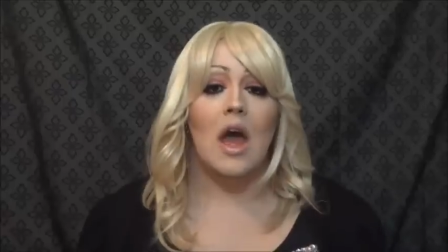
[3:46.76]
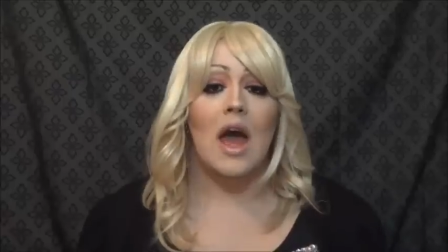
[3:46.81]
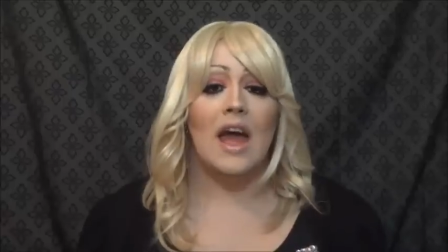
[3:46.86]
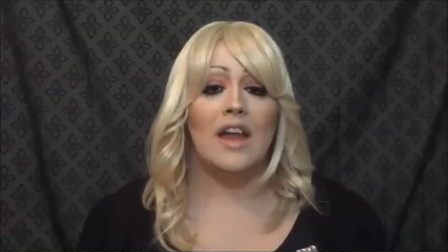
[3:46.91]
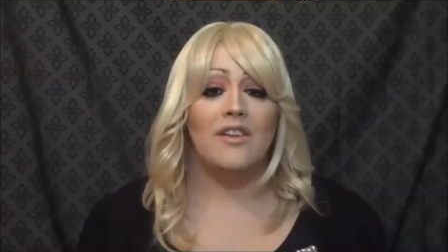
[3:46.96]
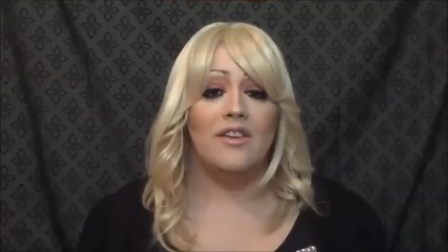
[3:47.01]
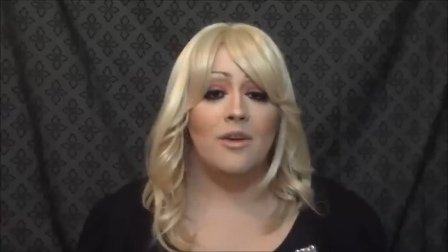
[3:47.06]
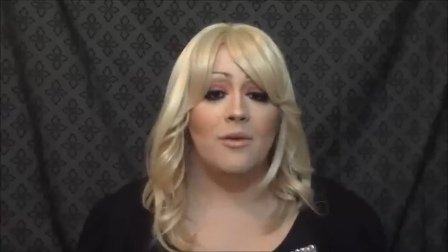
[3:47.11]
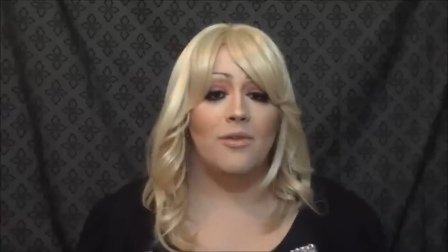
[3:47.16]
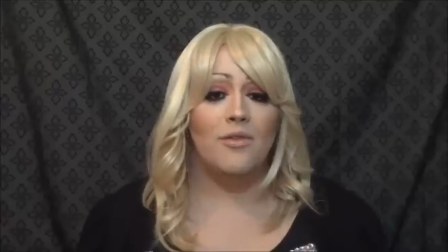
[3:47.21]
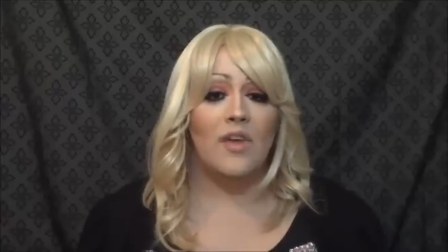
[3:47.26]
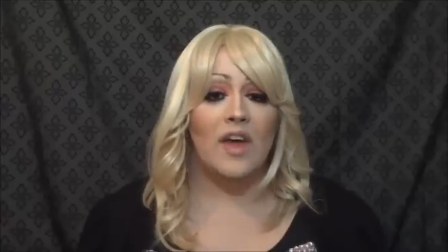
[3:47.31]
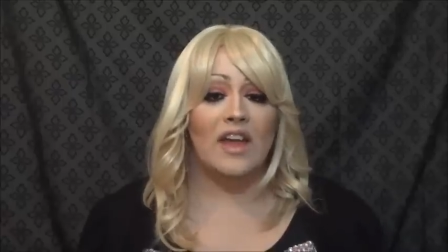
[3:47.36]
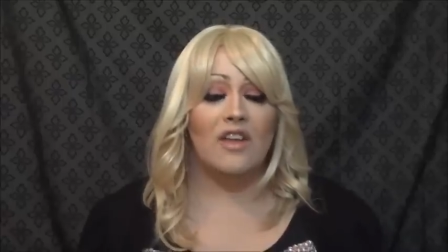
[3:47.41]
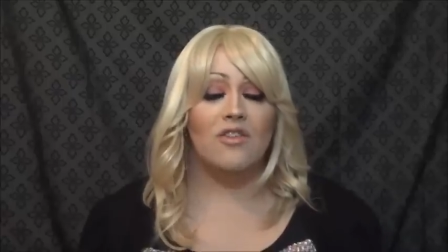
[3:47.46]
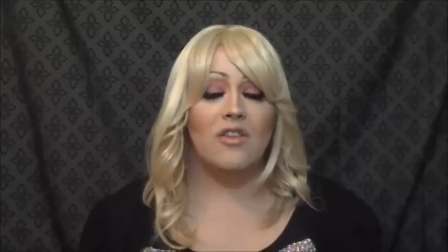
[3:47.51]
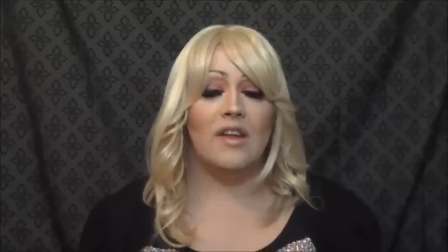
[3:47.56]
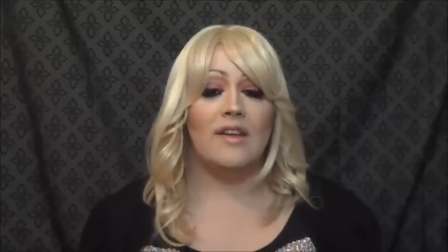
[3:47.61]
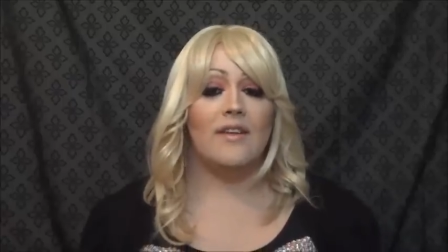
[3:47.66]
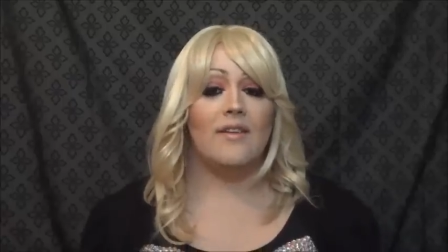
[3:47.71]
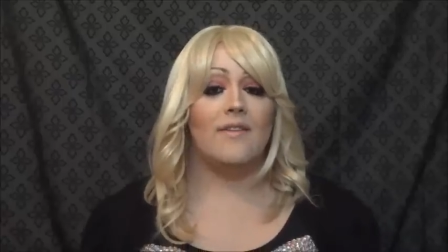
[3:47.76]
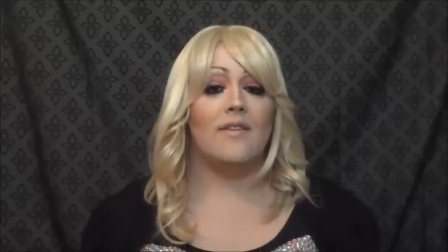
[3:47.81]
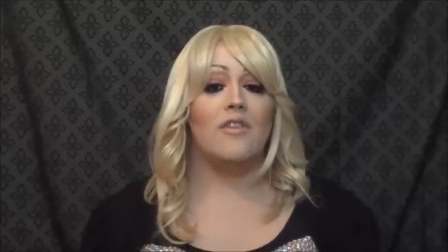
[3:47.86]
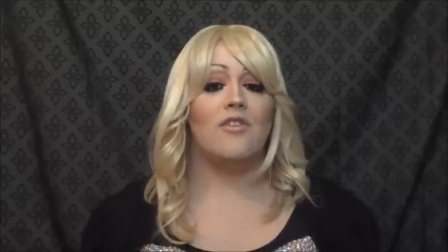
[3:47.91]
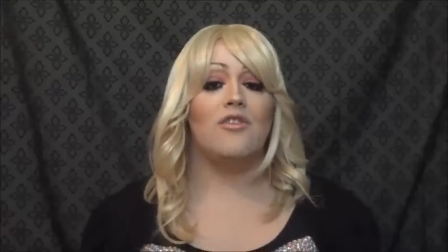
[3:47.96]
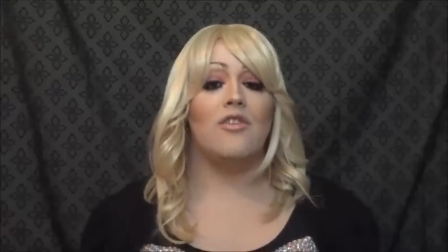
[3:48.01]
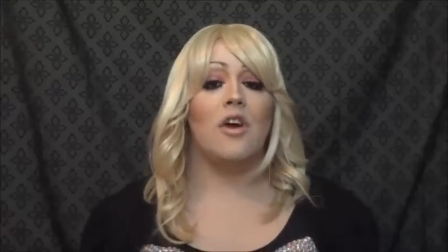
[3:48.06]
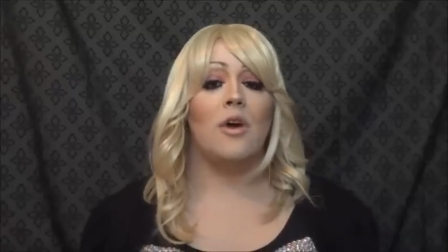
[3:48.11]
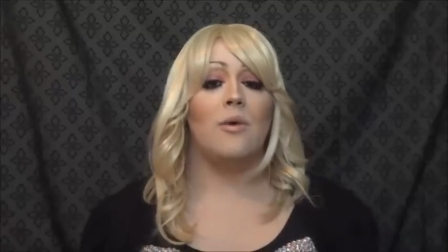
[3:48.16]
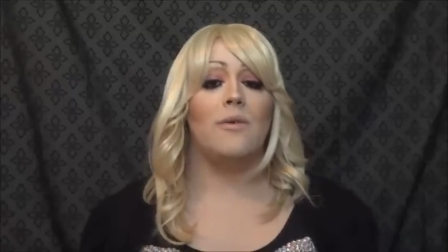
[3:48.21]
I do think she needs to
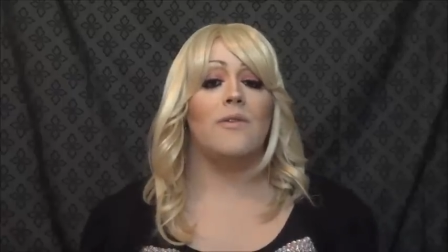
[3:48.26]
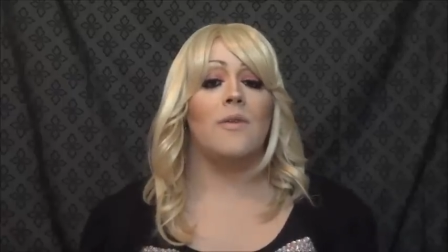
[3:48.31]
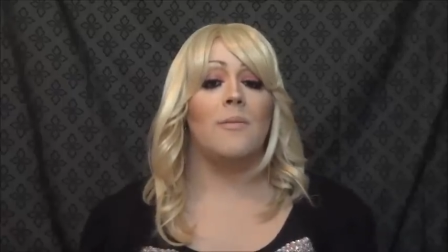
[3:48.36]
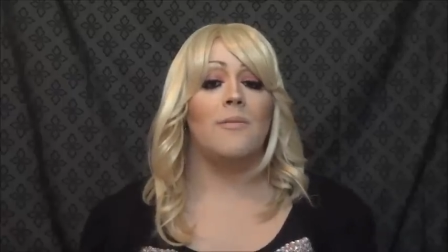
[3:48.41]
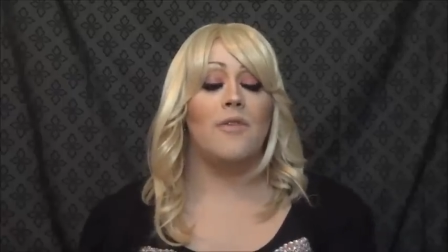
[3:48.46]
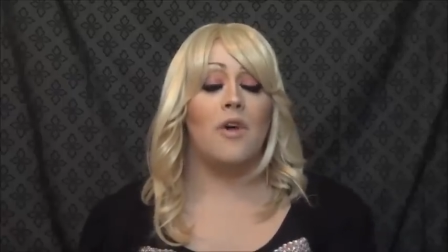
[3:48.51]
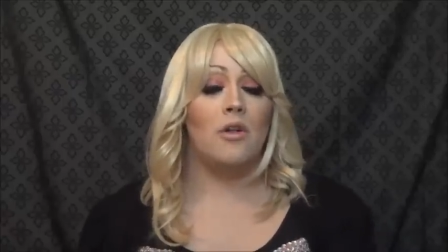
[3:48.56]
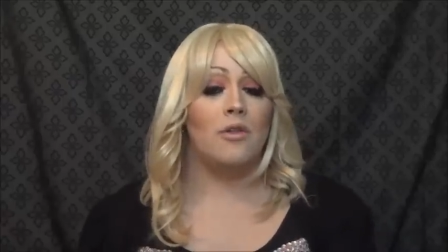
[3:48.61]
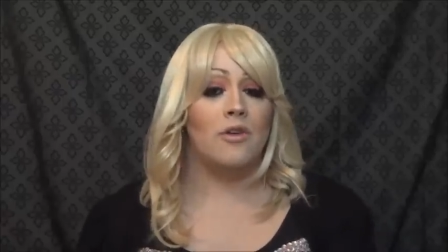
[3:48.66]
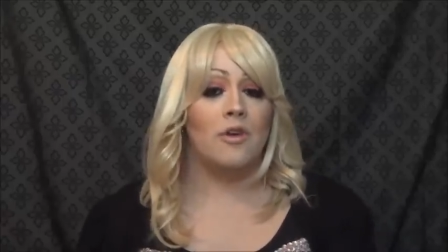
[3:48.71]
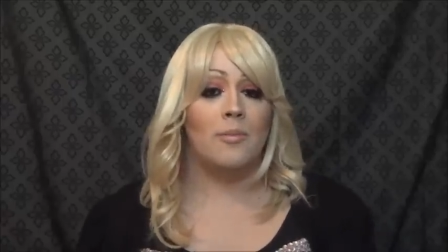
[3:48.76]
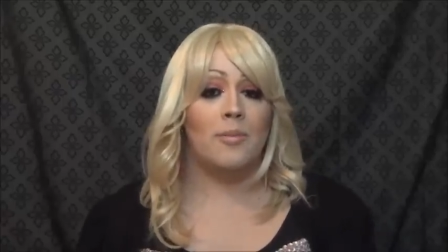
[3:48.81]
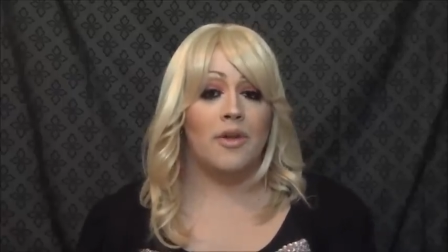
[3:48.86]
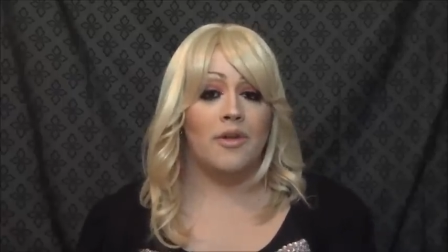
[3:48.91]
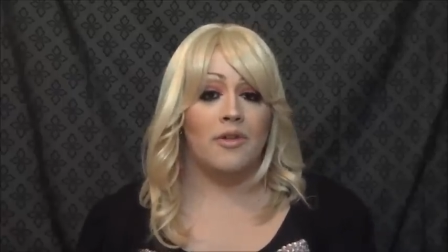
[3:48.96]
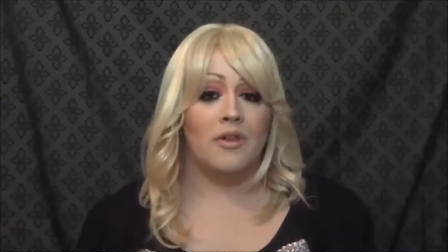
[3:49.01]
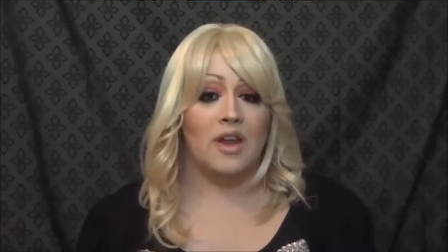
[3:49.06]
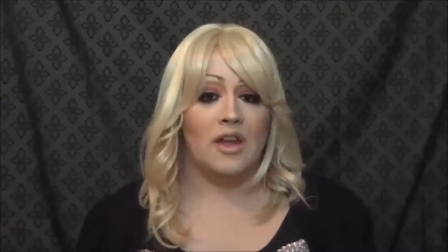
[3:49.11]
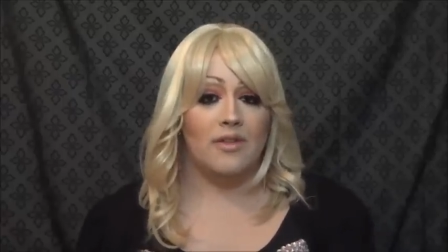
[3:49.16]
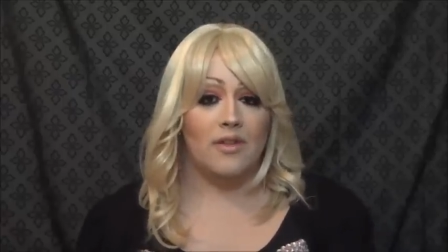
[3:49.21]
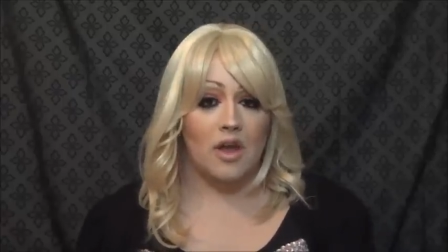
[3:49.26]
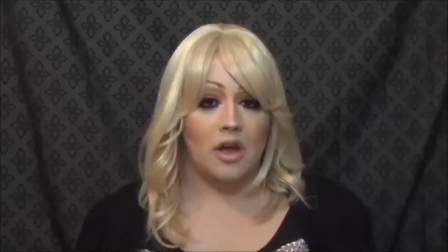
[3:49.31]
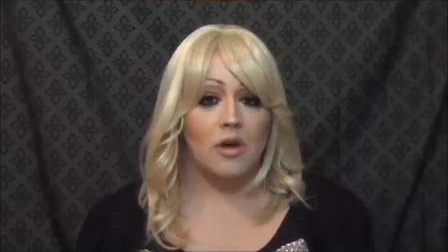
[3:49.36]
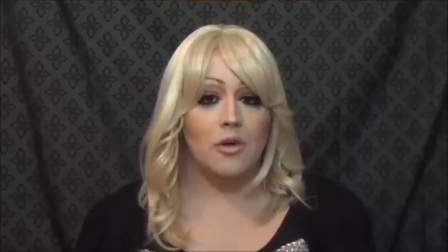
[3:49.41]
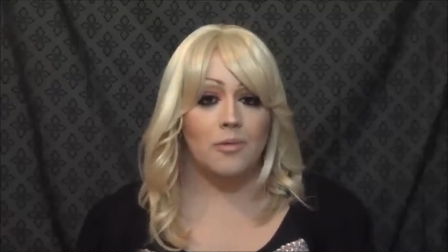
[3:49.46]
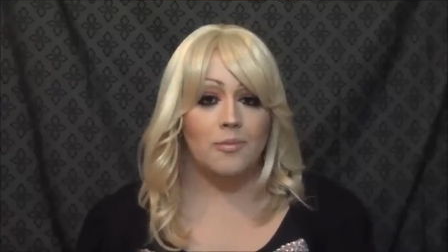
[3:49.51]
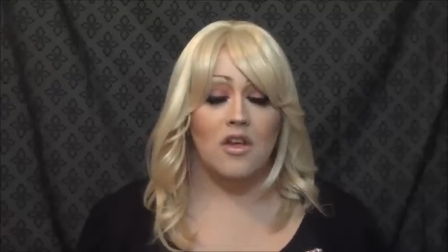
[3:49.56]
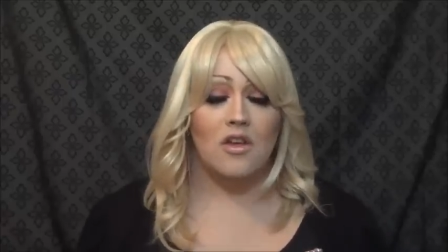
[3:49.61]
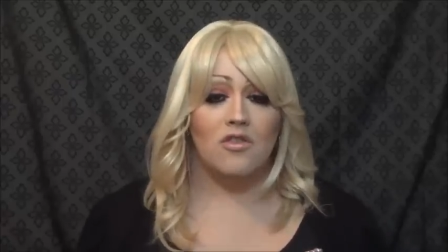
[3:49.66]
show some vulnerability though.